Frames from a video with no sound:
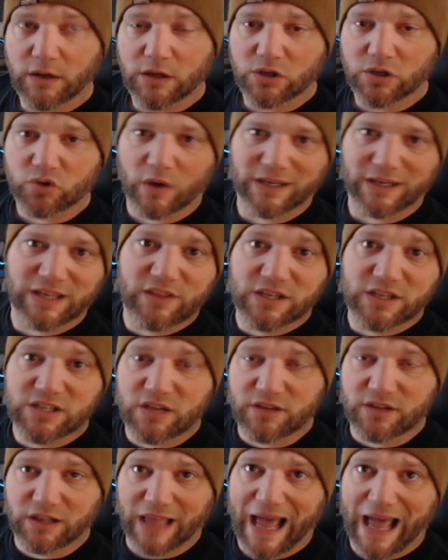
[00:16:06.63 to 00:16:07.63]
So I did this on
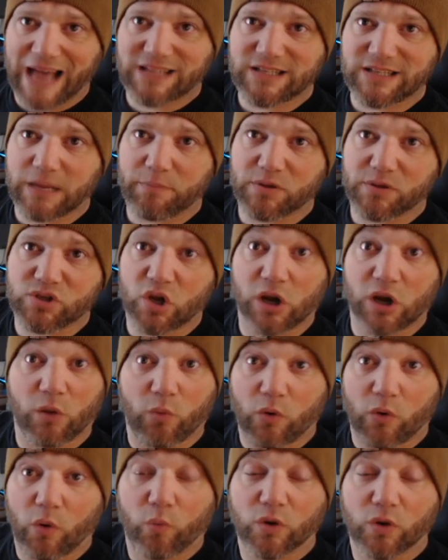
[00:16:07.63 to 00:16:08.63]
the last episode, and
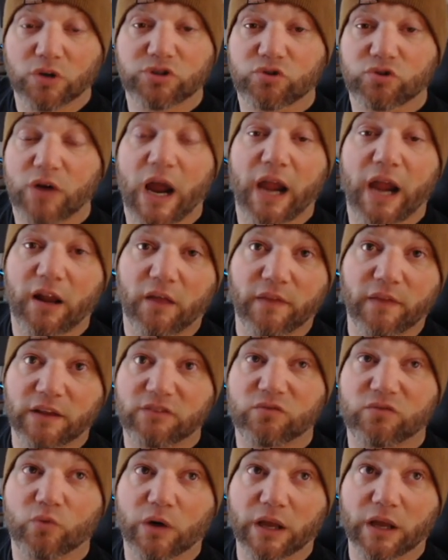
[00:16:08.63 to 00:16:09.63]
we'll try it on
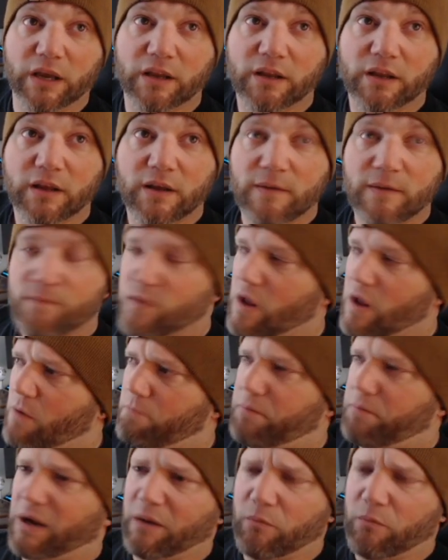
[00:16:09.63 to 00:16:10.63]
this one.
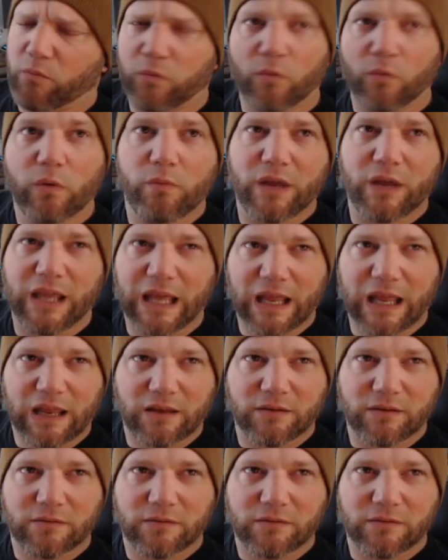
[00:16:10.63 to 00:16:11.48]
When we get